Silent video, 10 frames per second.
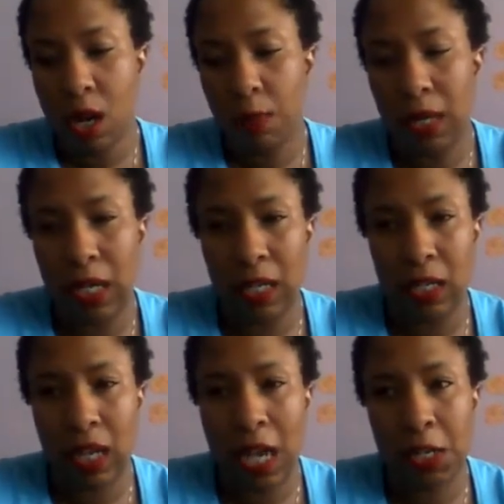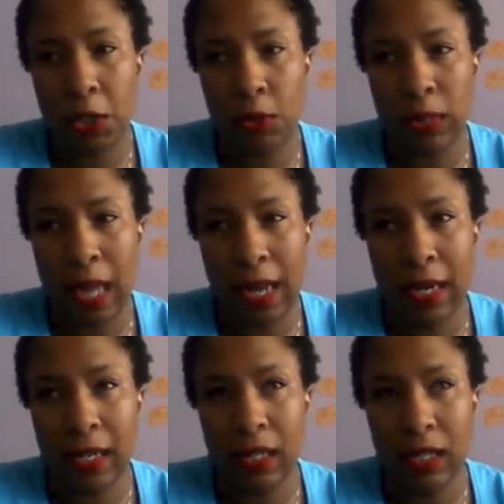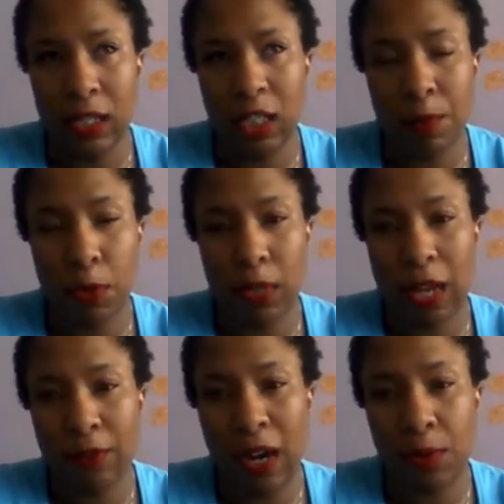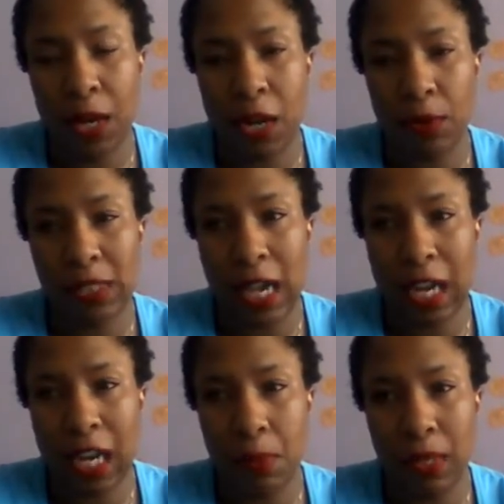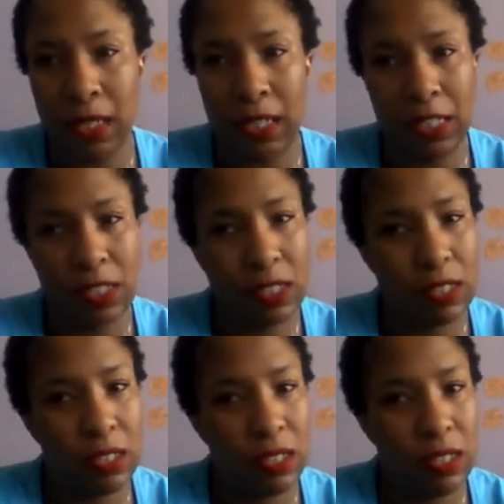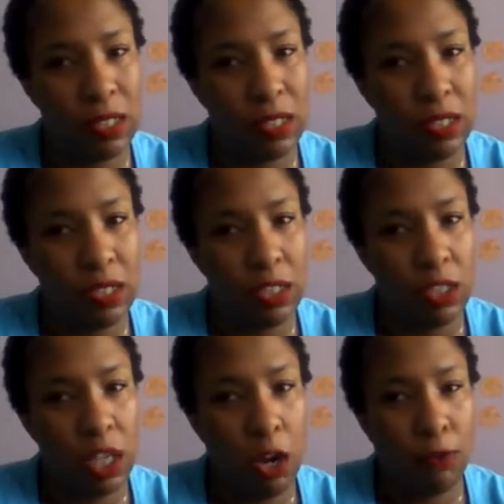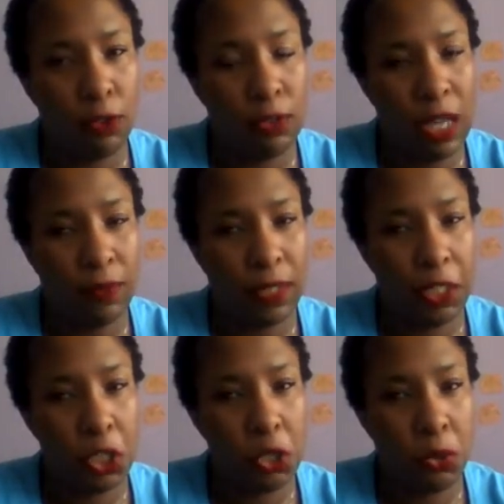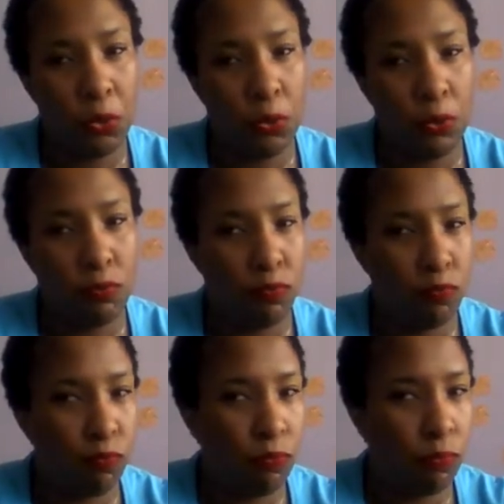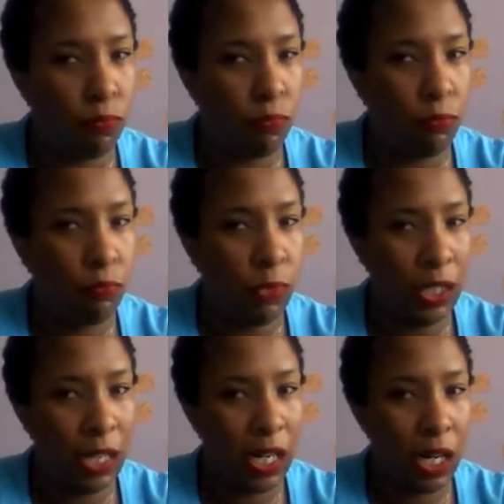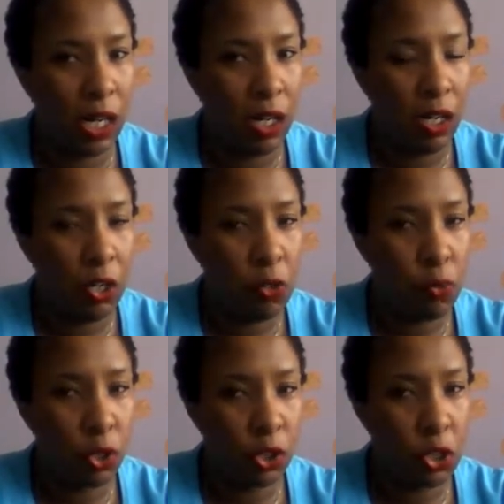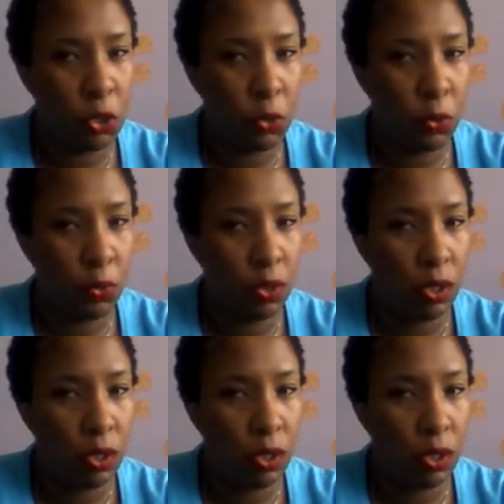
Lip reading: But I know like some people don't like Robert Kiyosaki, but it's helpful definitely to really do more to